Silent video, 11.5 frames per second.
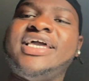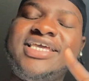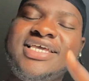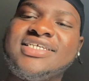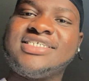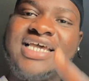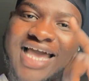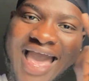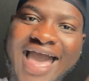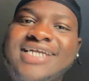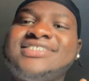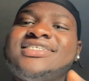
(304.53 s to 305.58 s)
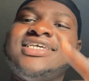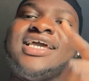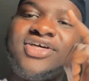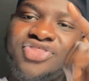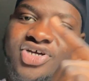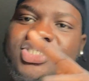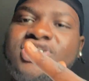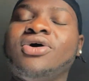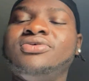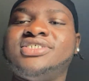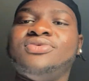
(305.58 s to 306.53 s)
He is actually the
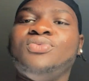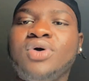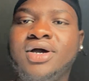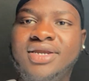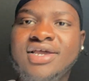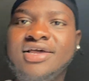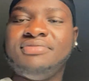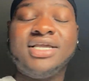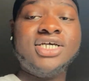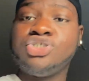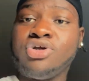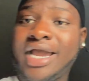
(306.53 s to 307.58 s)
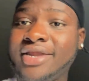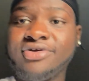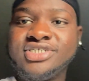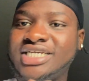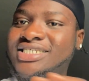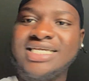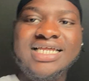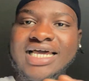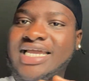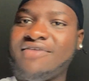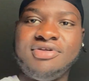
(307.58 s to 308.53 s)
chosen one because your energy is not
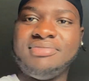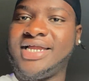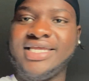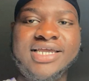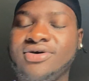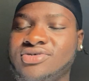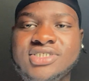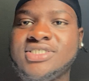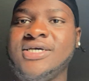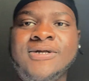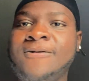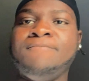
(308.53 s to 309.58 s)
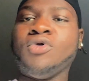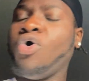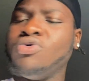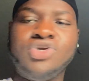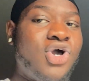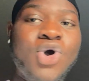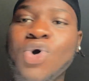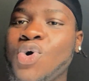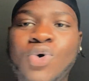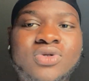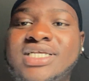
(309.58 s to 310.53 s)
like everybody else. Oh
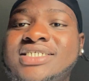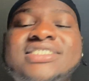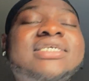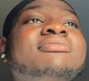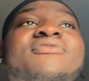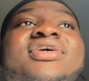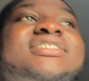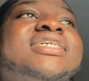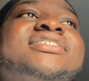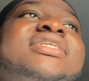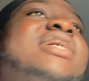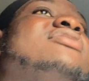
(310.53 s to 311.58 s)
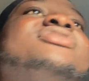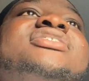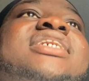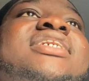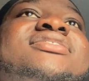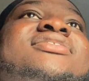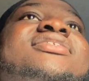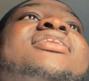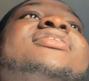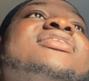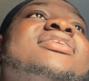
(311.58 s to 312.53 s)
no, this semen retention energy is
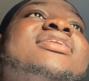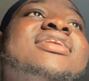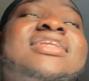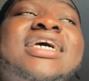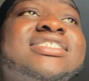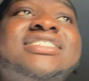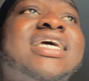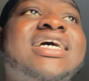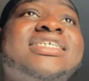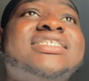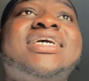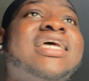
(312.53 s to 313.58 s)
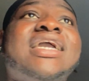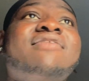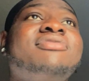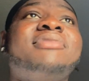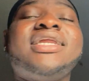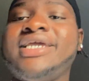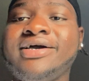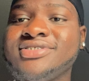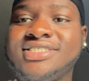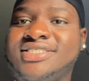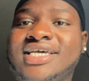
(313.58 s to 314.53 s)
none is not it's not like everybody
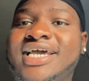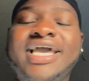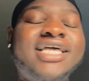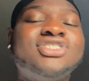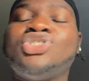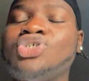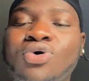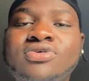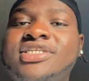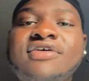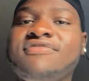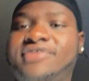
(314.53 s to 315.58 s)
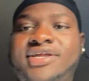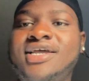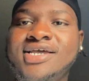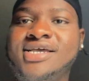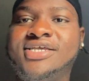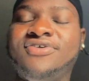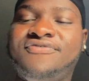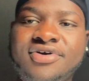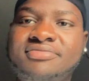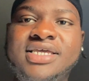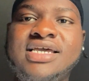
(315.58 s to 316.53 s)
else's. It's so different. You
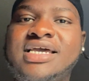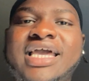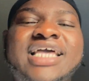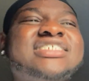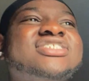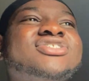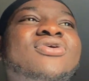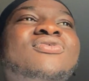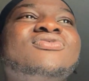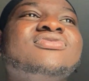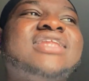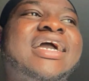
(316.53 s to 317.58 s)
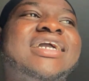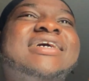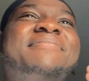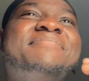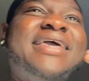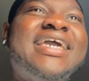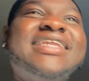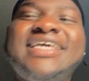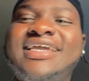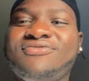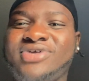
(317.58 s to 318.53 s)
feel me? It's so like
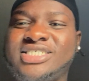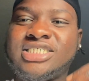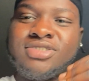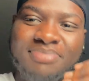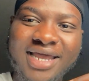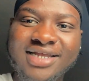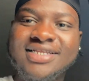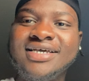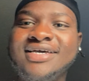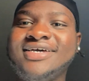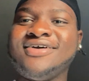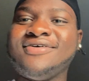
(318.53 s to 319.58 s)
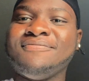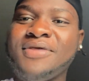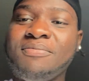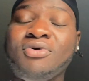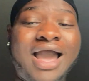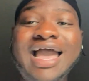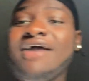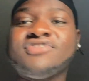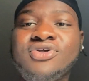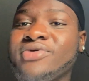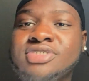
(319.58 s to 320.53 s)
commanding respect. People
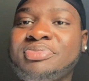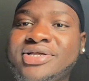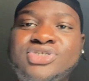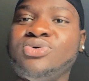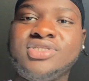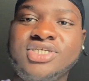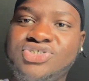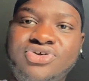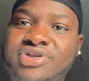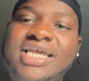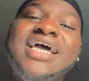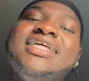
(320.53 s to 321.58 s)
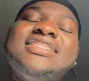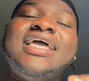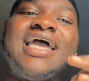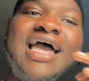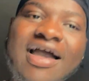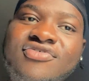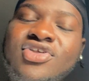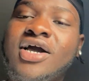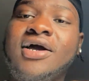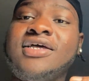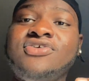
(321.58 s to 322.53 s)
have to respect you on this journey. They have
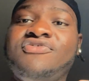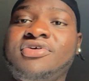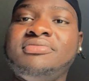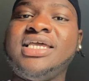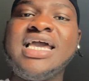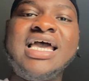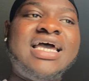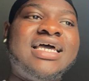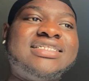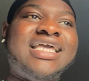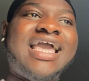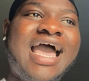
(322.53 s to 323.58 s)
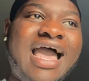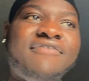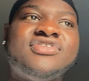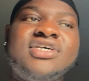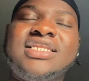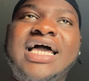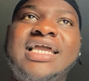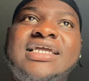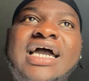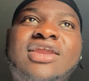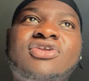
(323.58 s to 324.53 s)
to uh, you feel me? They have to
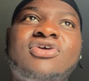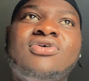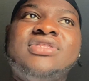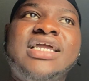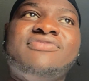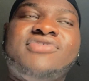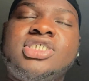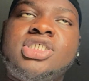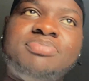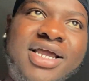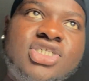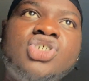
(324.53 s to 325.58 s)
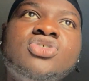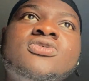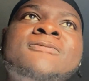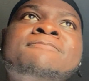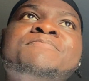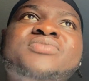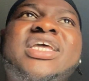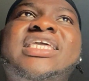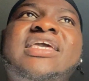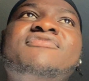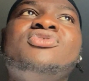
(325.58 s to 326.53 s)
like I don't know, they respect you. They
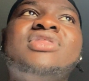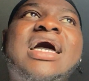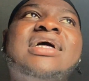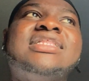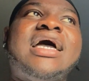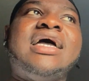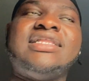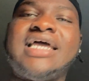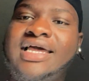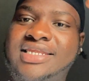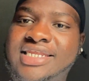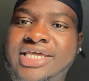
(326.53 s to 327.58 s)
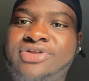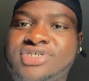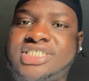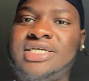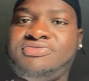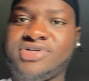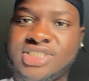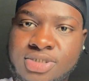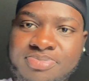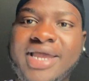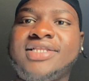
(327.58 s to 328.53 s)
give you that that that leadership
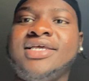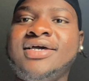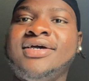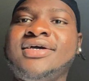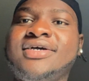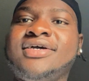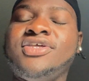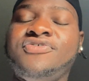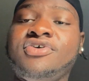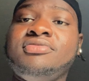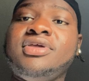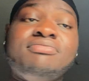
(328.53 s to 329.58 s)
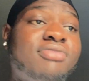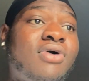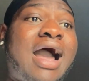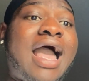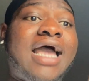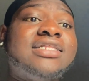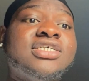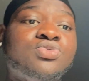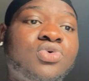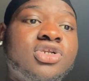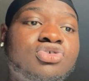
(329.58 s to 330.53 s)
respect you feel me? Bro, I had this
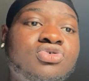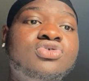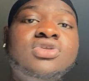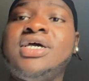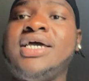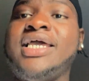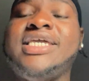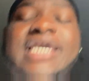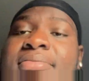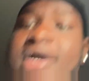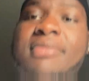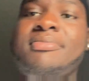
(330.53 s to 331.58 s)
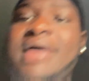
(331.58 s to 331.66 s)
one dude, he kept coming